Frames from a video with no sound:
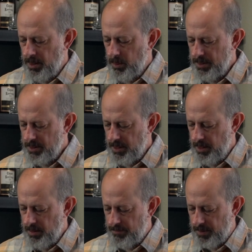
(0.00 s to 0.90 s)

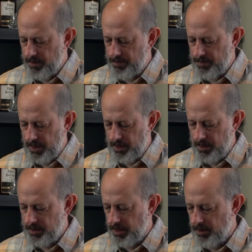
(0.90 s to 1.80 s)
whiskey from a
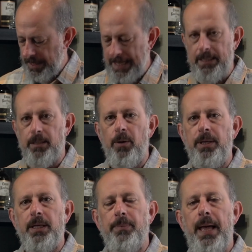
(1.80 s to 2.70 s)
distillery I didn't know
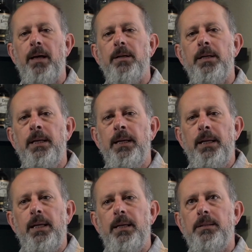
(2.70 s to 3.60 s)
anything about.
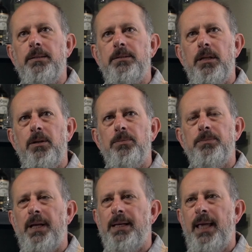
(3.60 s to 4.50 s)
And so
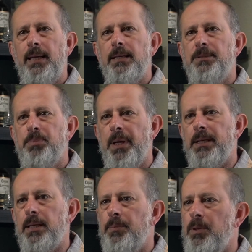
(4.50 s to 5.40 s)
I can't
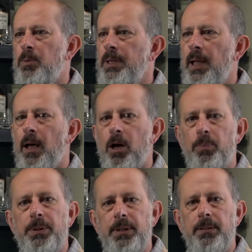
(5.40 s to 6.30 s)
explain it, but when I
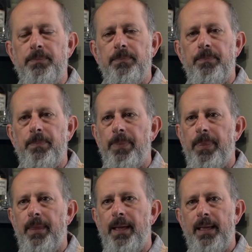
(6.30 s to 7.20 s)
opened it,
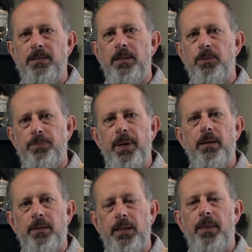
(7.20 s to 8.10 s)
I guess it was
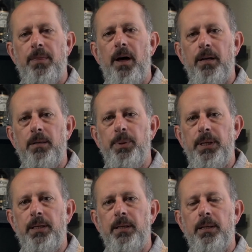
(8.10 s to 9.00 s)
better than I thought it'd
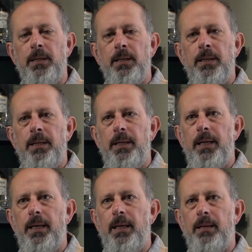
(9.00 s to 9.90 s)
be.
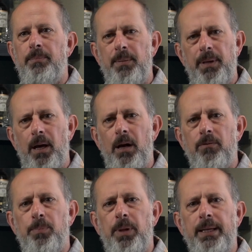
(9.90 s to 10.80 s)
And maybe I
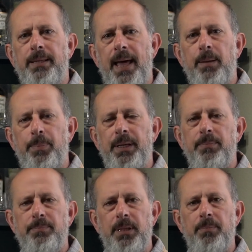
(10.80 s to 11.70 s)
overplayed that a bit
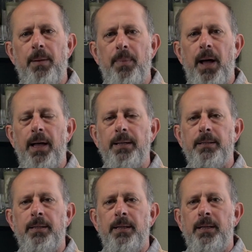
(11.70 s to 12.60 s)
in my mind,
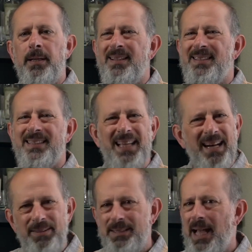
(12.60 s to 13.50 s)
because
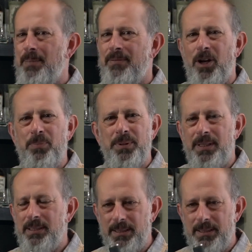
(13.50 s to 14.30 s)
every time I've opened it